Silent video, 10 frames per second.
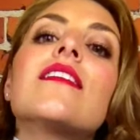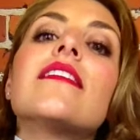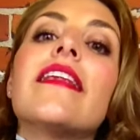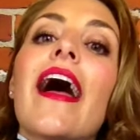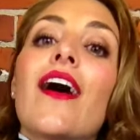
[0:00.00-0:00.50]

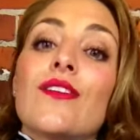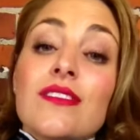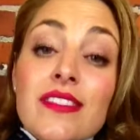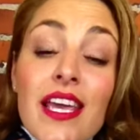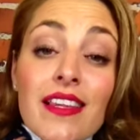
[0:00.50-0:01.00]
Now,
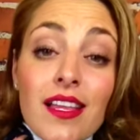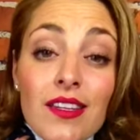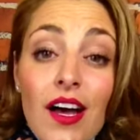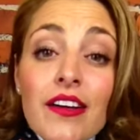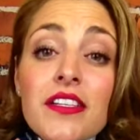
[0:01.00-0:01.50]
take the
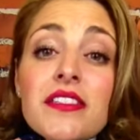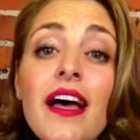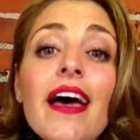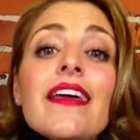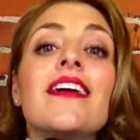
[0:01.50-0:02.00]
longer
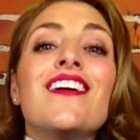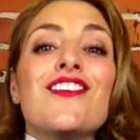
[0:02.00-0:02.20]
side,